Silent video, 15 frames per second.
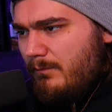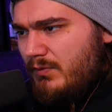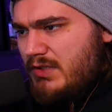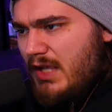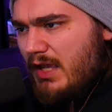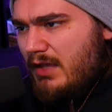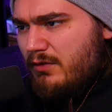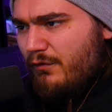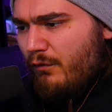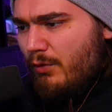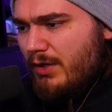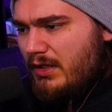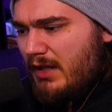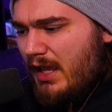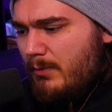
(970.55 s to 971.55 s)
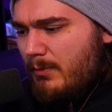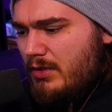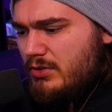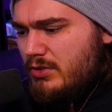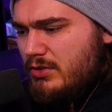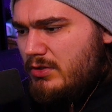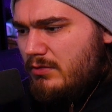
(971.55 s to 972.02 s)
take the 40
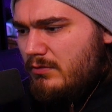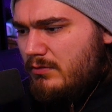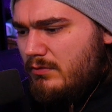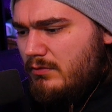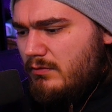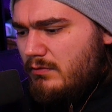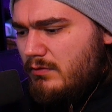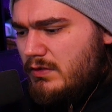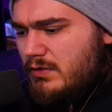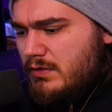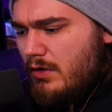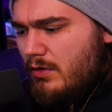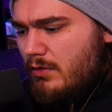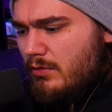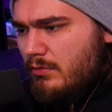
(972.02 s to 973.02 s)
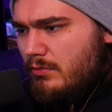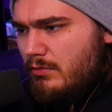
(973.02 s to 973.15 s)
damage. So